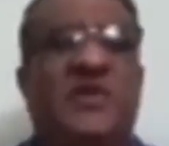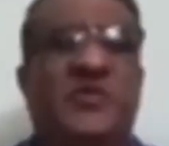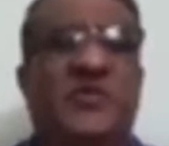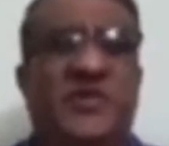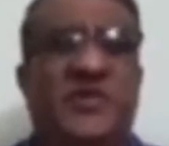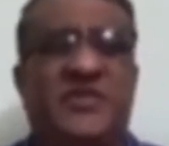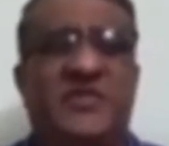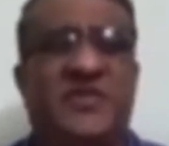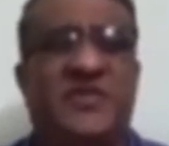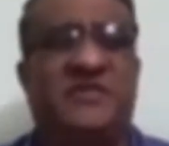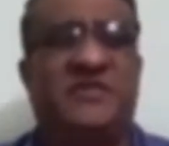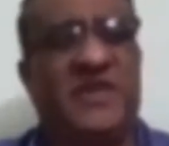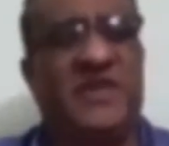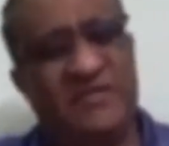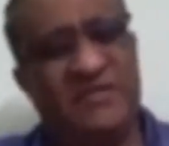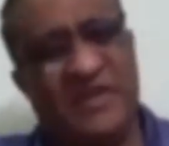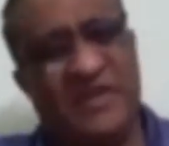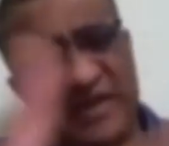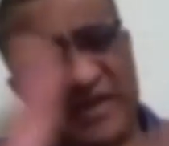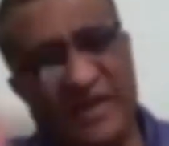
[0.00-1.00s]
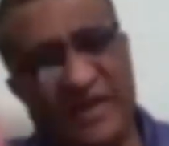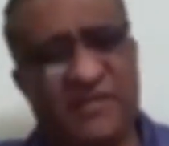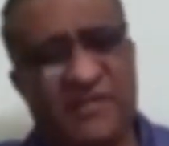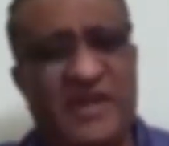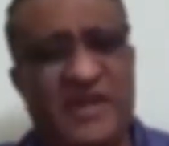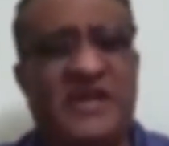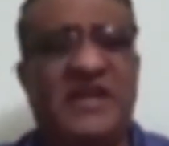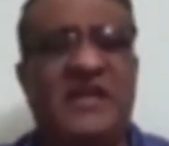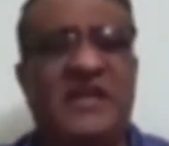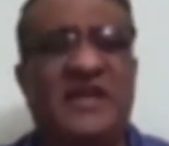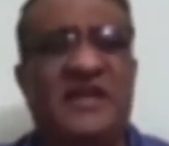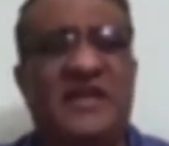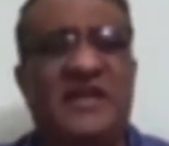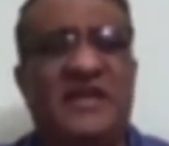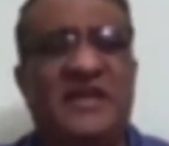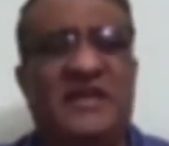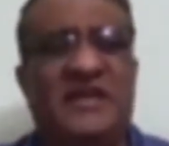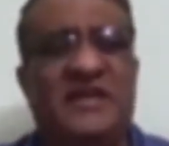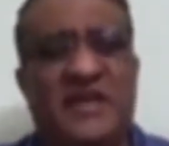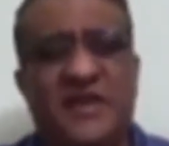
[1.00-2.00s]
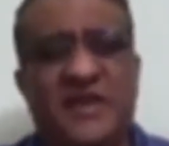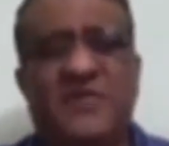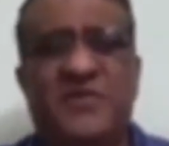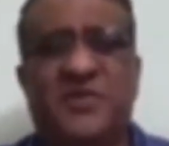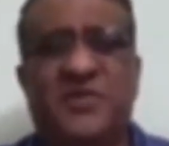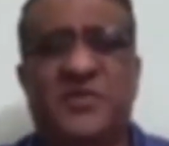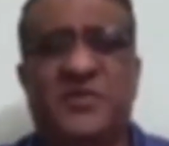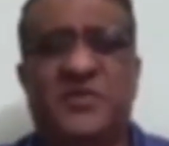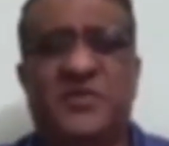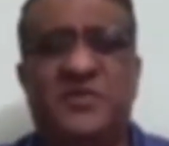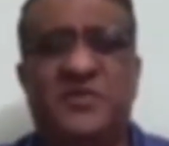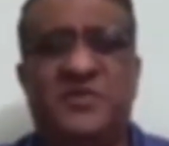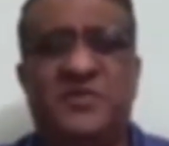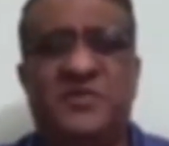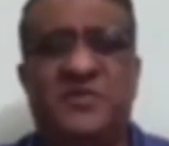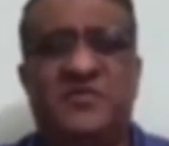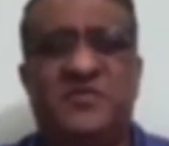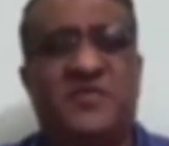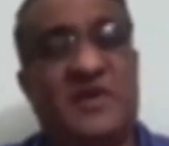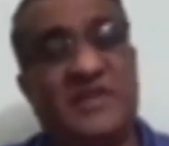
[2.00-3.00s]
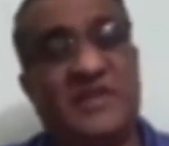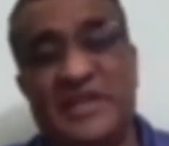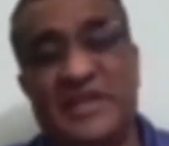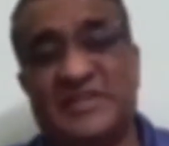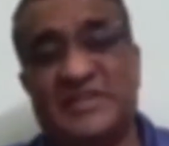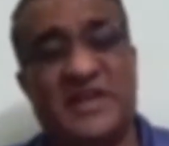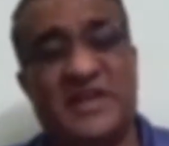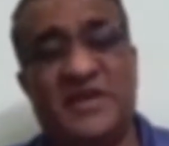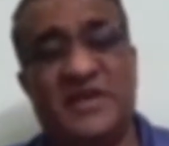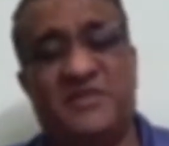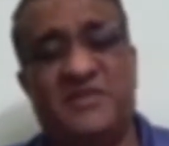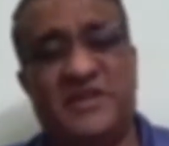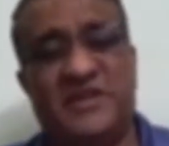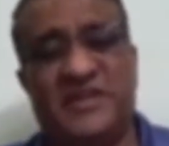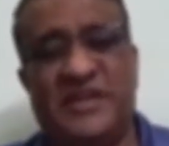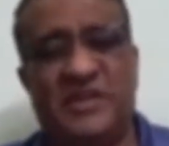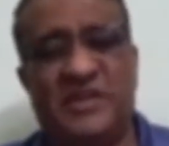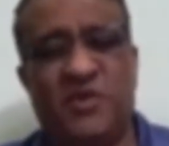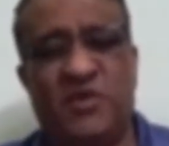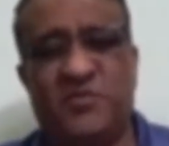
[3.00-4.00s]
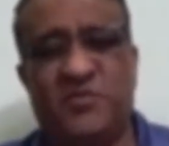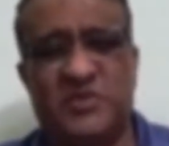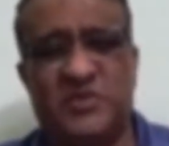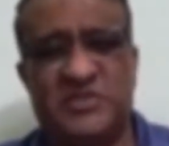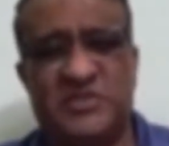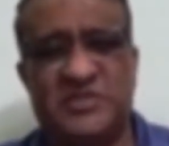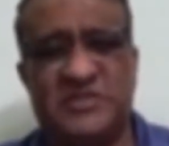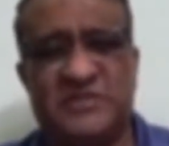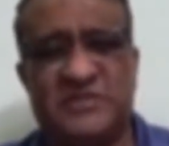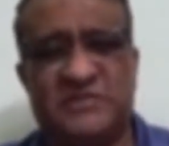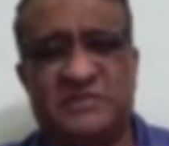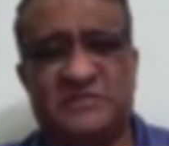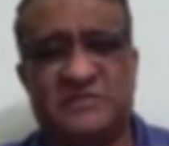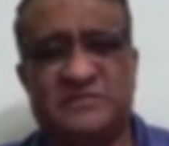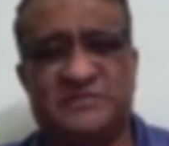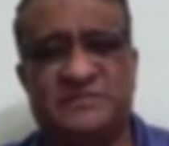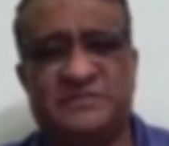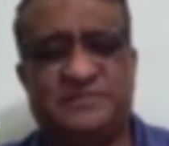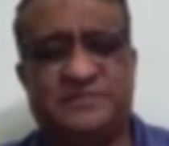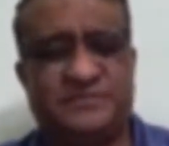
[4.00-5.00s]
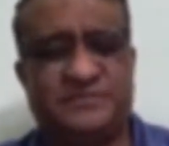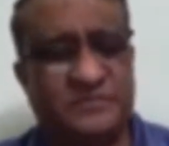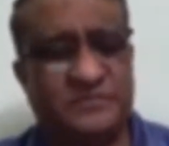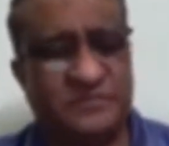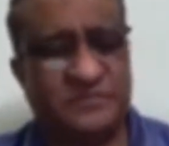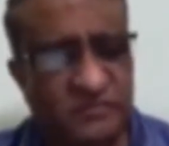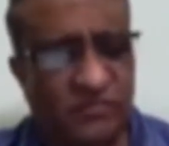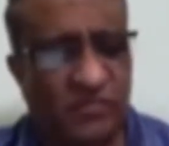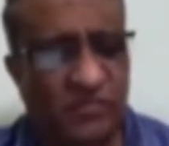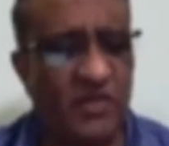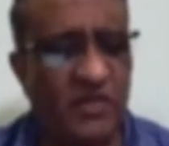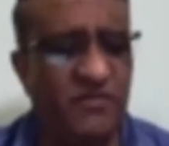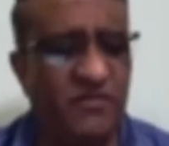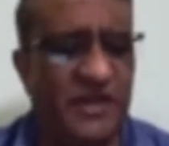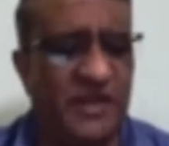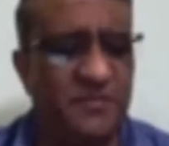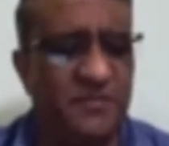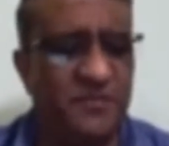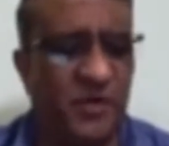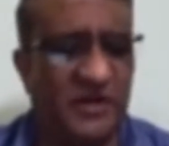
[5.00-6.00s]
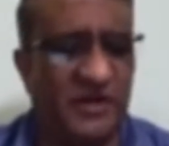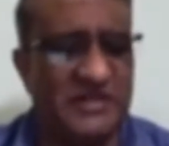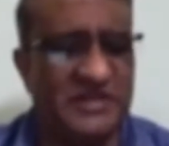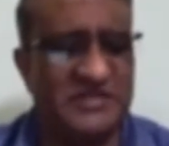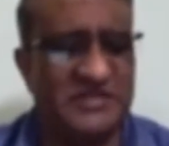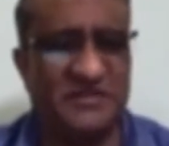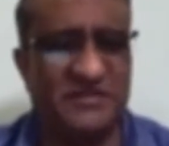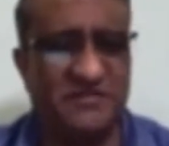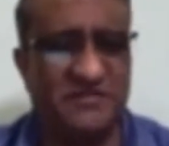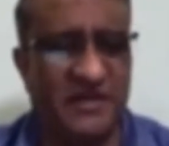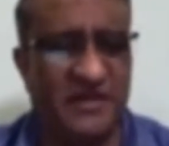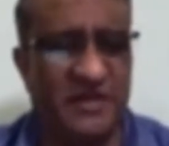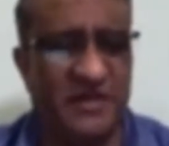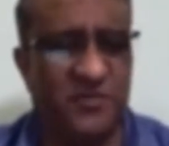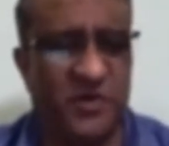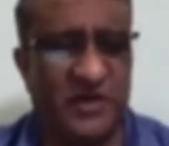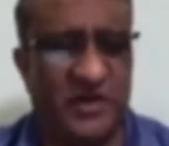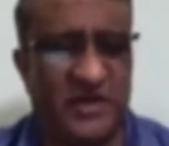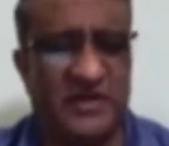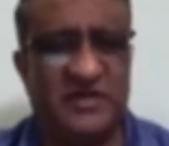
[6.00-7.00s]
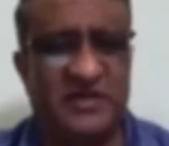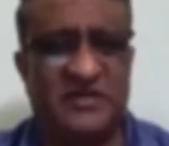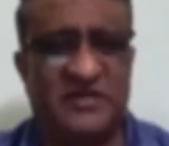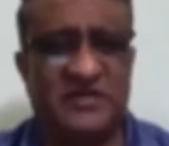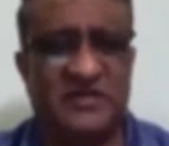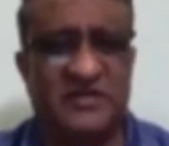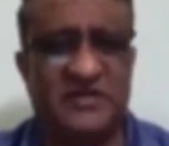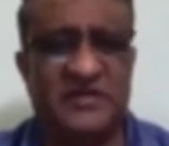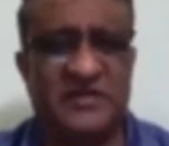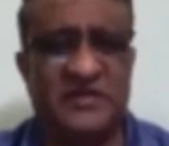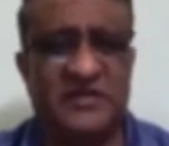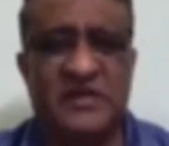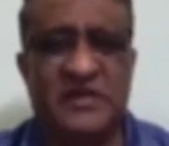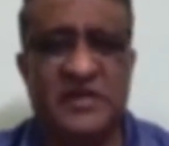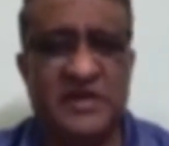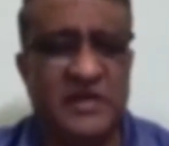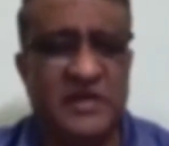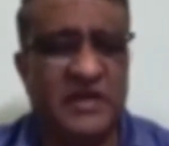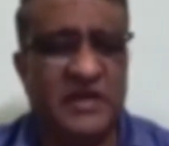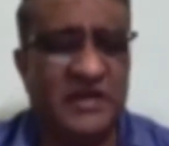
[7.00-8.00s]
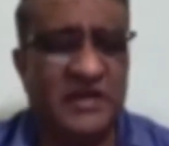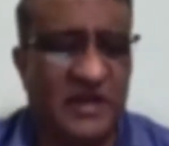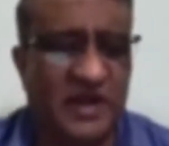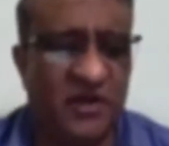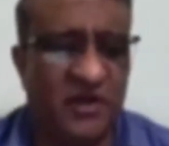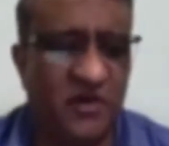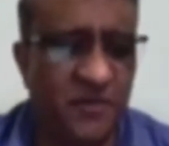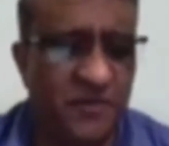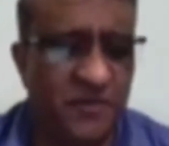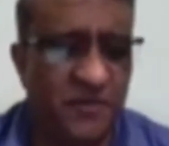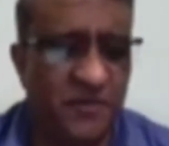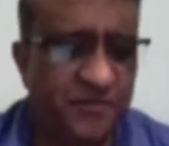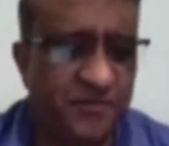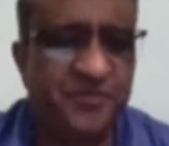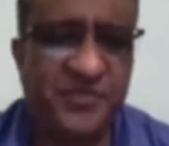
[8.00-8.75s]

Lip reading: you deserve. He will definitely give you for the extra effort that you have put. Very important, sir. Very important. Now,